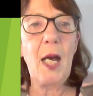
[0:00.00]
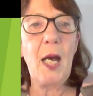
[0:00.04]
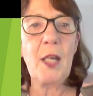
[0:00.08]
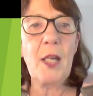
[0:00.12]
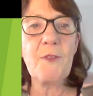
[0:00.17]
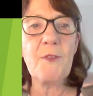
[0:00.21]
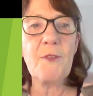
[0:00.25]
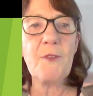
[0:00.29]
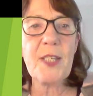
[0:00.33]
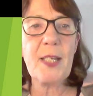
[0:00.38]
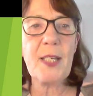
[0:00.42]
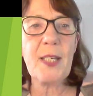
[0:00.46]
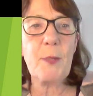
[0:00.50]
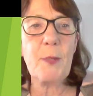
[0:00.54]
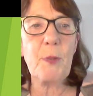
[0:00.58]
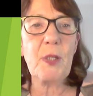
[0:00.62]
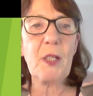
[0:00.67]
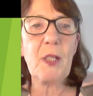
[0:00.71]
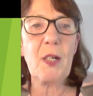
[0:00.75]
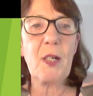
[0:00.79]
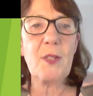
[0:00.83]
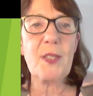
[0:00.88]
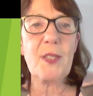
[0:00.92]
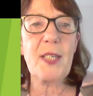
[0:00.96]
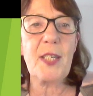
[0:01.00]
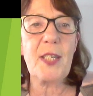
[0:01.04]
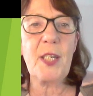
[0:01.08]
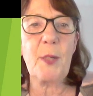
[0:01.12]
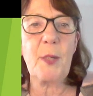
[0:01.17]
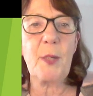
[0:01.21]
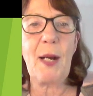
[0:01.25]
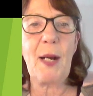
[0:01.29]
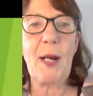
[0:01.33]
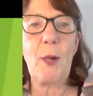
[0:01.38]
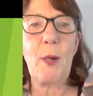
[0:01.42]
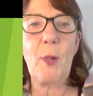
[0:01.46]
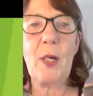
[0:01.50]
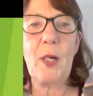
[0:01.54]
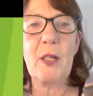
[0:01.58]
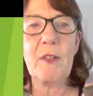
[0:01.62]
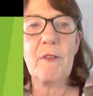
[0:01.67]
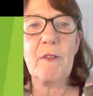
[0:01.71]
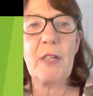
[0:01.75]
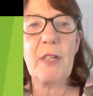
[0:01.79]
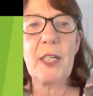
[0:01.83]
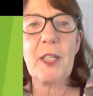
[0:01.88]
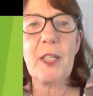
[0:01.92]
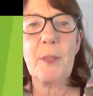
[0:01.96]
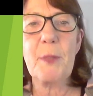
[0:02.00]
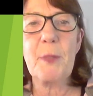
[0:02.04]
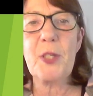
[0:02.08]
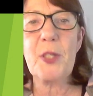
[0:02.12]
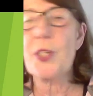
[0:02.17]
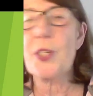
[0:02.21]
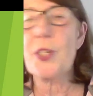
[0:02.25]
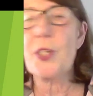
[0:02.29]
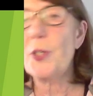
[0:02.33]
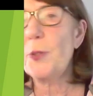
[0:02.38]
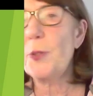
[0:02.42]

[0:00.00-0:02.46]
And obviously we'll continue our green community